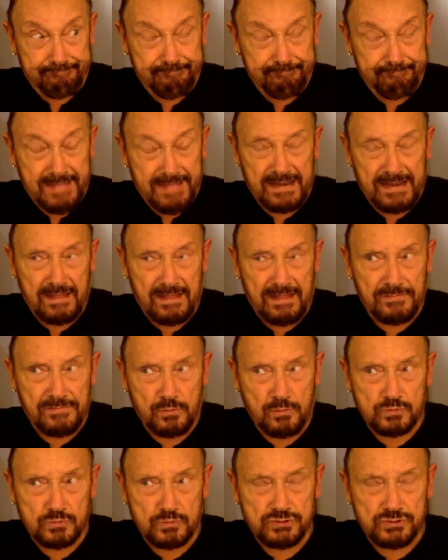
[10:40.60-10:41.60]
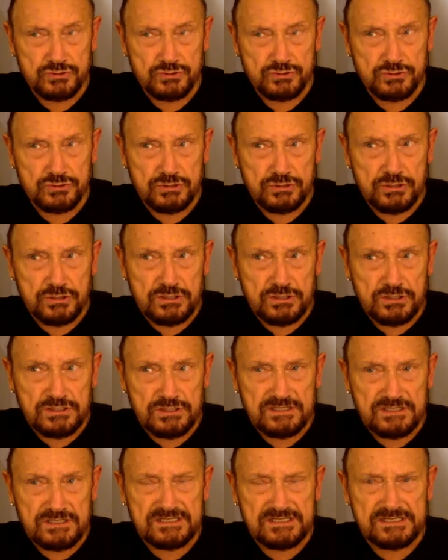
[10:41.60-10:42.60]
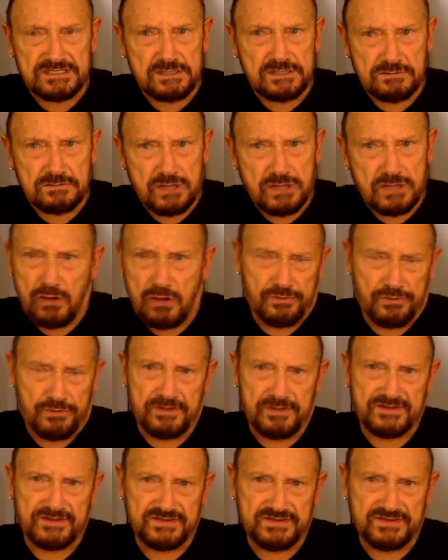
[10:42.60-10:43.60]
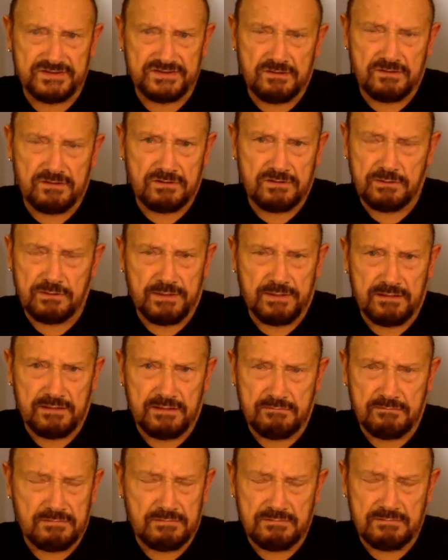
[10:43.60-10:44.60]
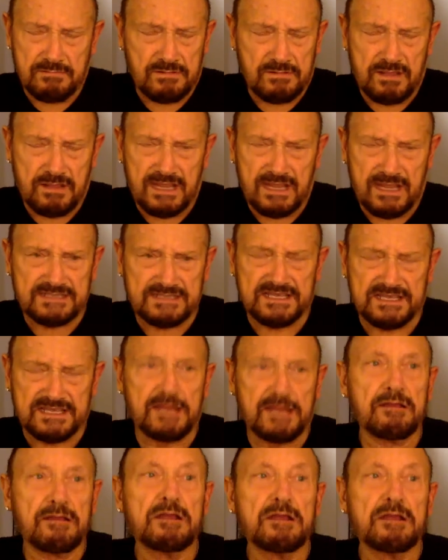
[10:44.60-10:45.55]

And I thought, this is not on. This is not going to be easy.